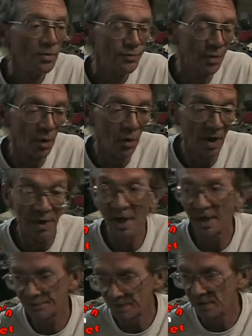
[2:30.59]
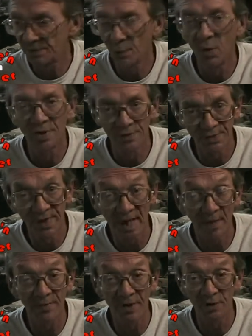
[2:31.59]
So, and that is what is
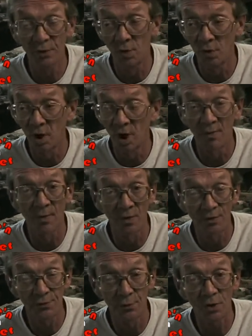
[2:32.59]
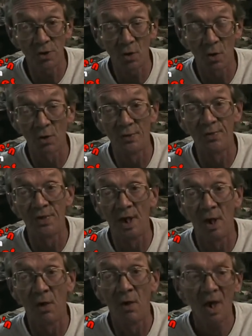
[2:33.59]
happening to a lot of our street cars now.